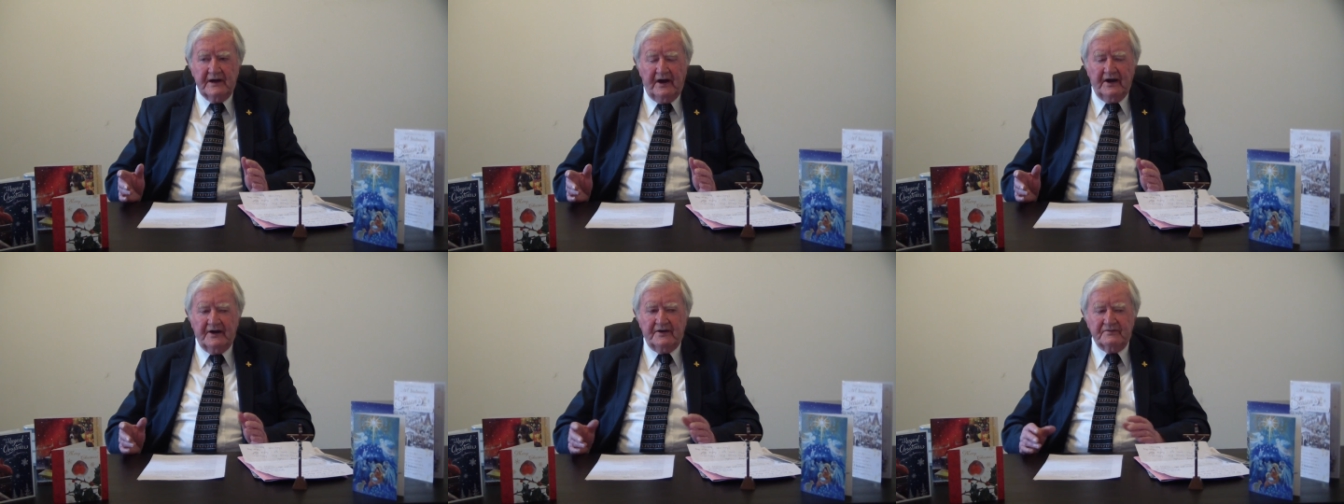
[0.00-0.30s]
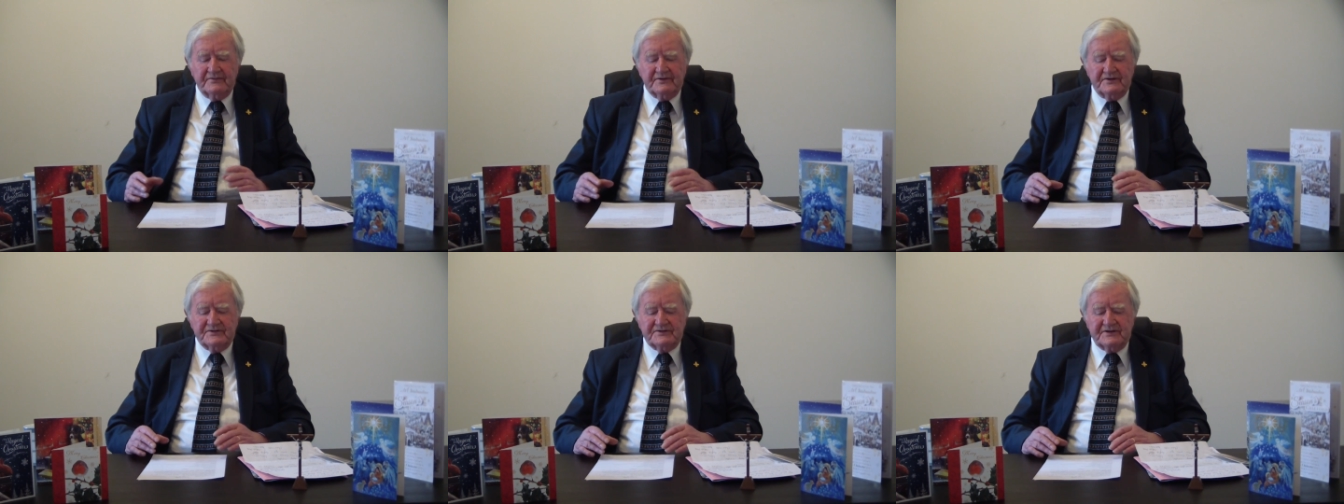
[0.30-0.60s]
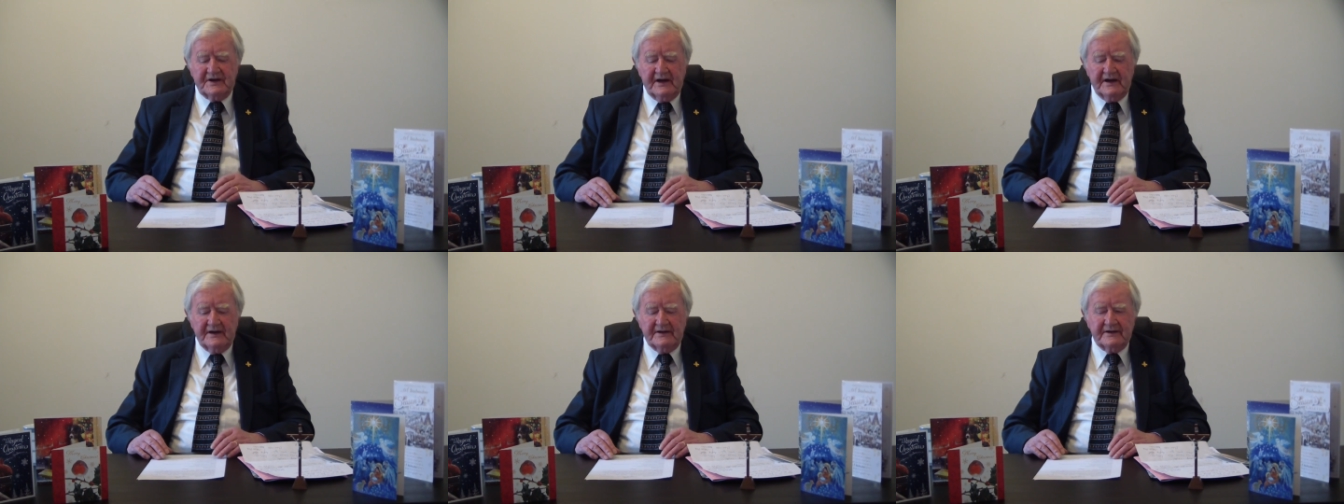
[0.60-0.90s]
I
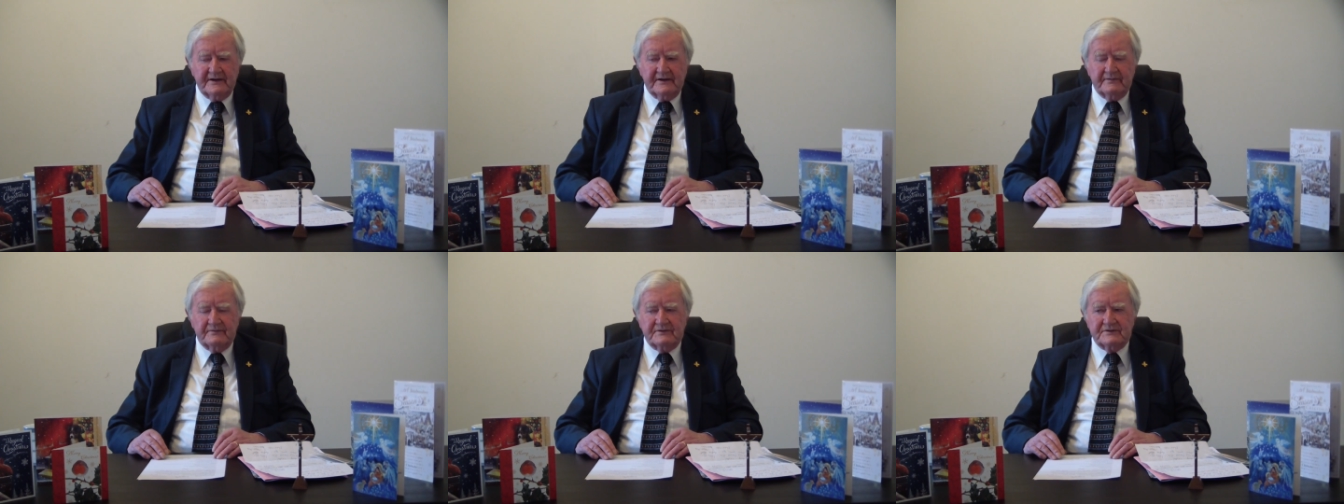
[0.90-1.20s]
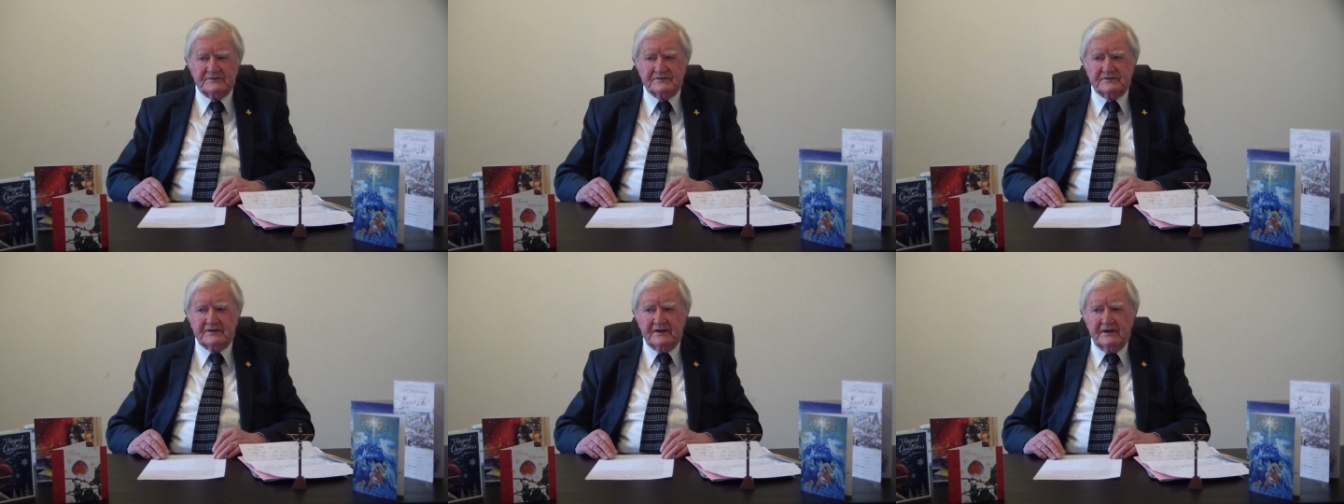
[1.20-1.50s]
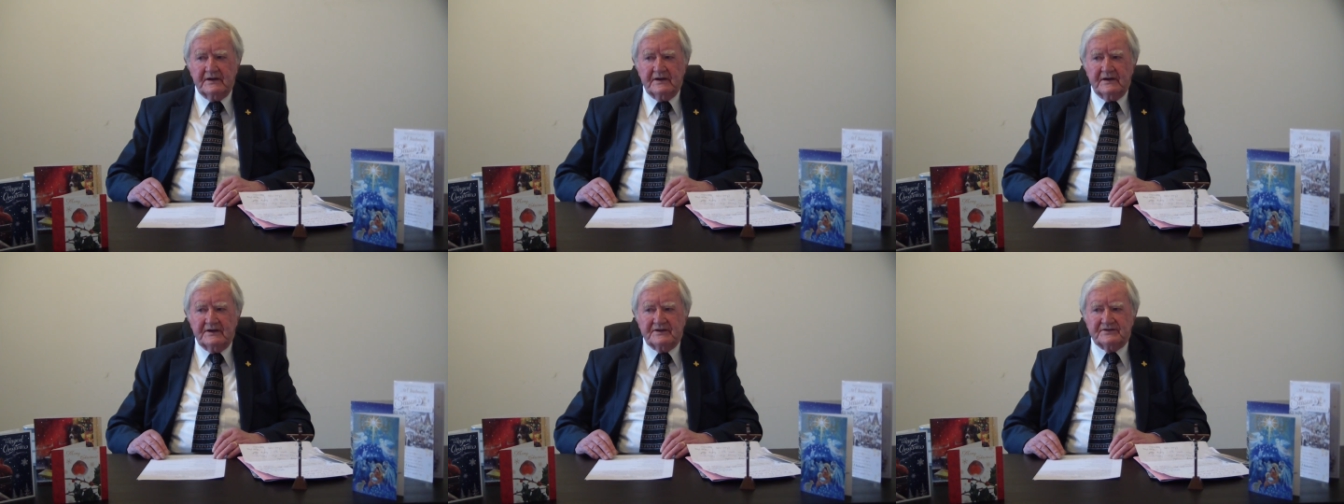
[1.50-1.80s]
understand it was
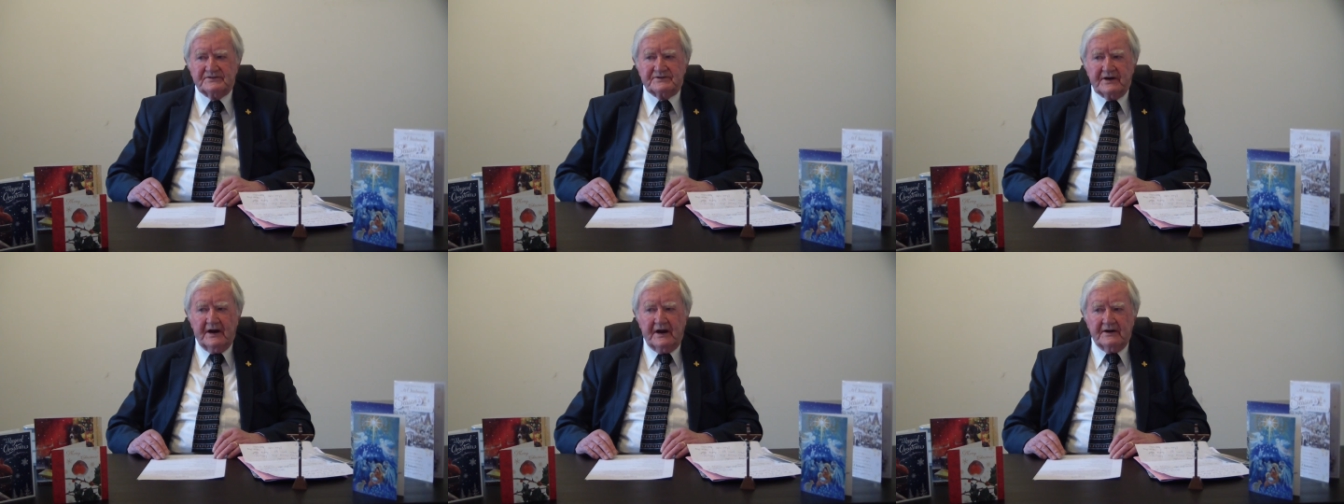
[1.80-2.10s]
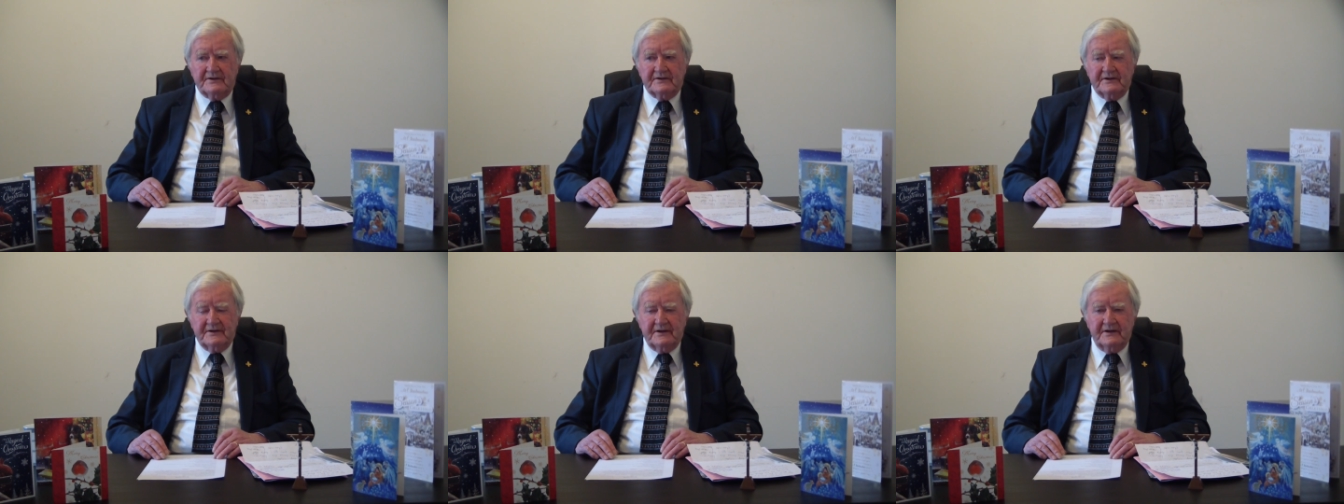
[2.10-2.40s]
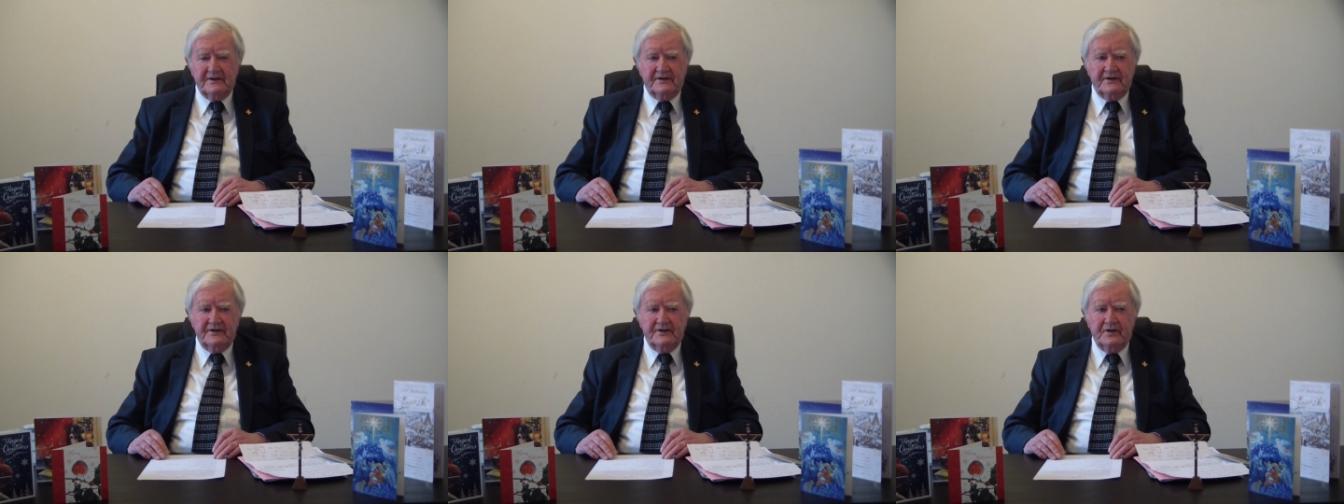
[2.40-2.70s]
started
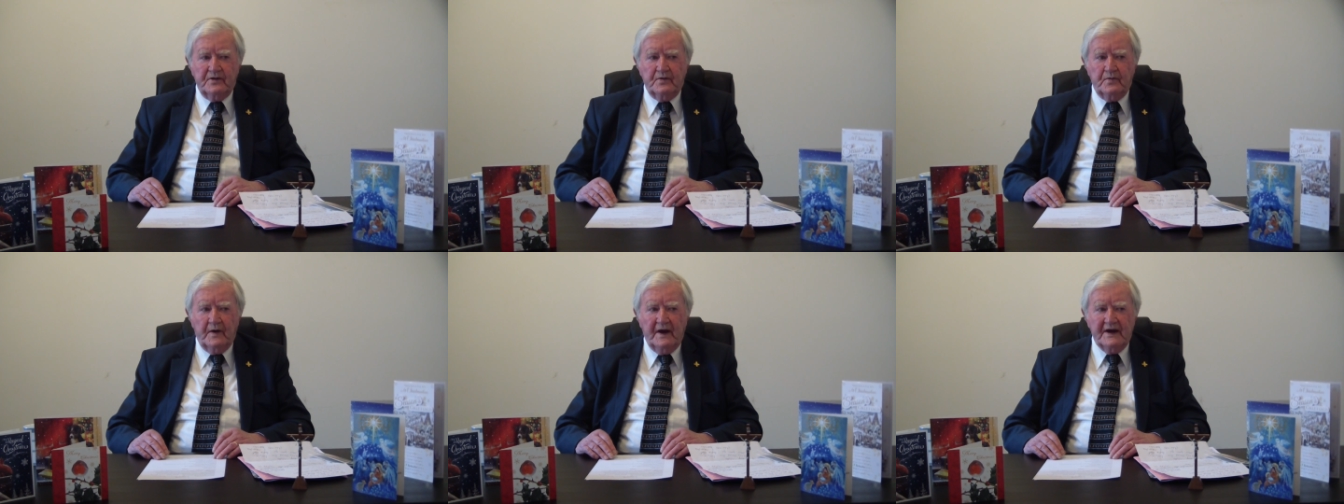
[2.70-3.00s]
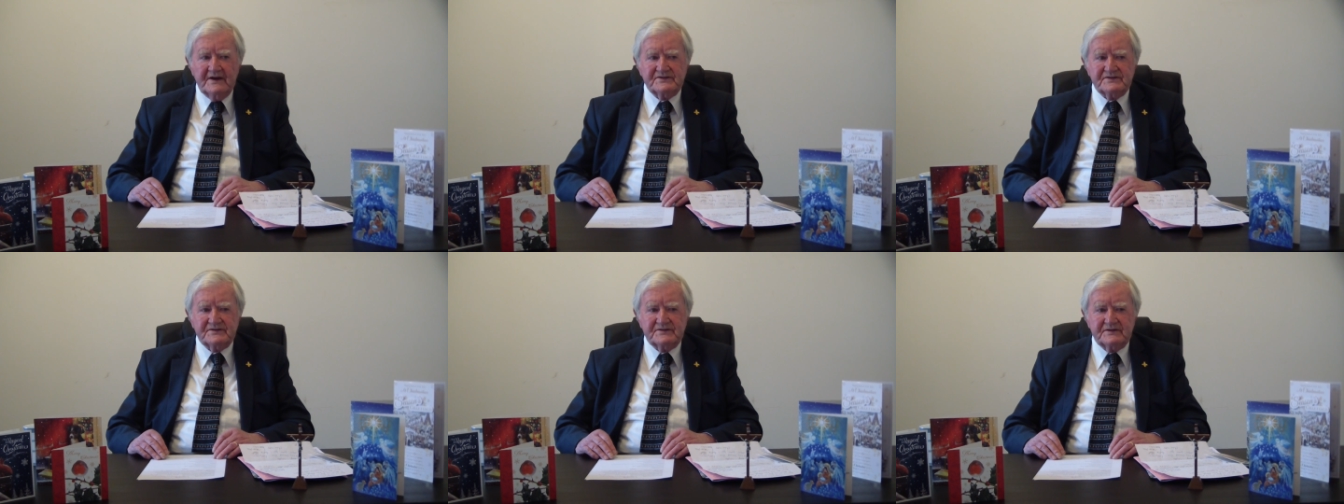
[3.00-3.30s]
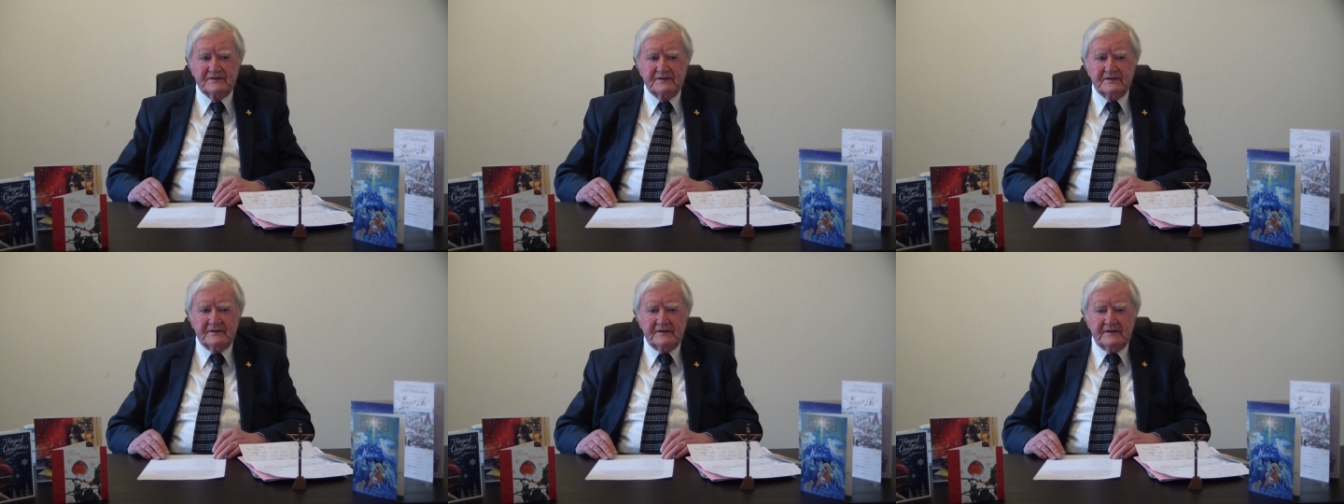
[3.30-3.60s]
in the
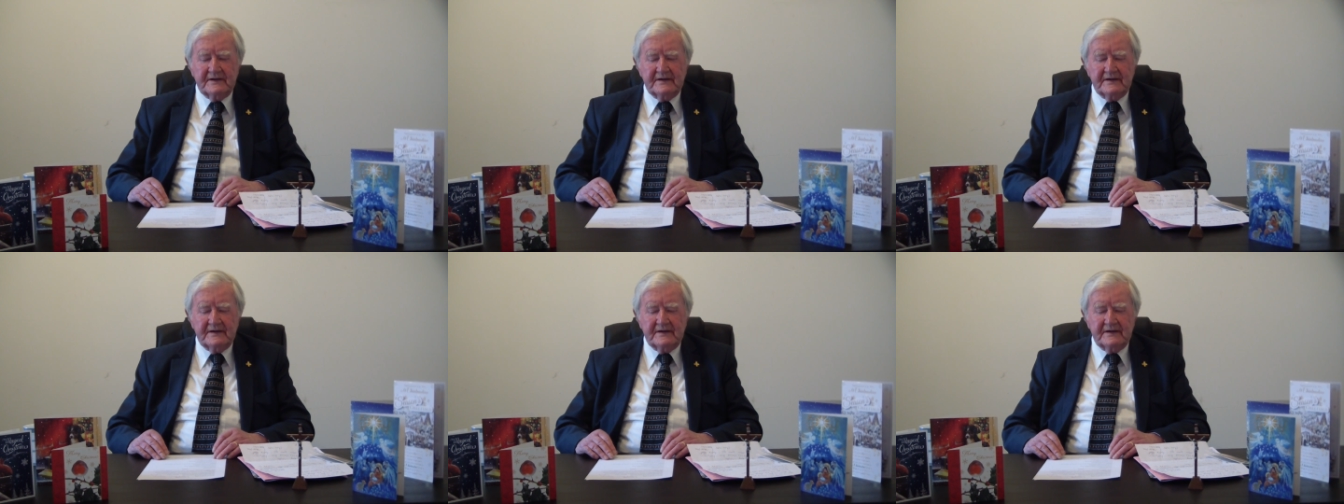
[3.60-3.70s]
US.